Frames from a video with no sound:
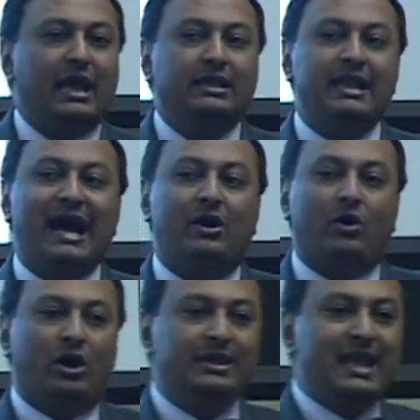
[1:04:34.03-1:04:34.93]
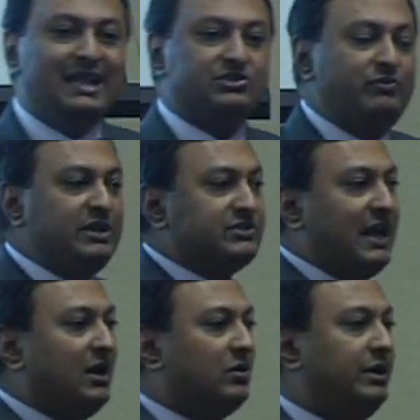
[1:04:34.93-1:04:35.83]
Now, on that risk
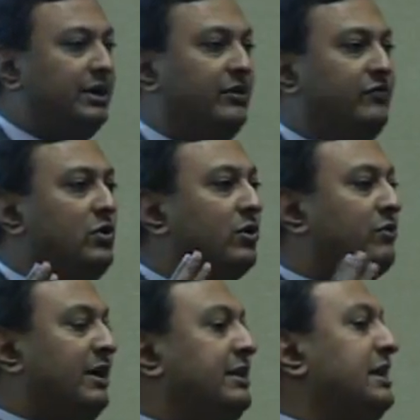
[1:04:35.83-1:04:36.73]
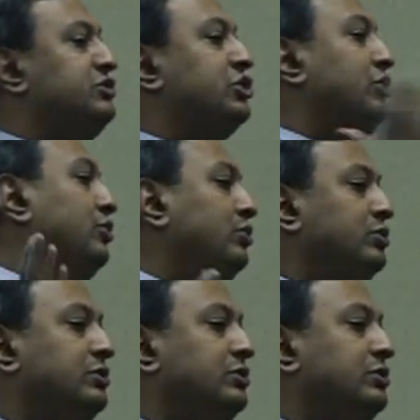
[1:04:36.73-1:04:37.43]
calculator, if you're greater than 2,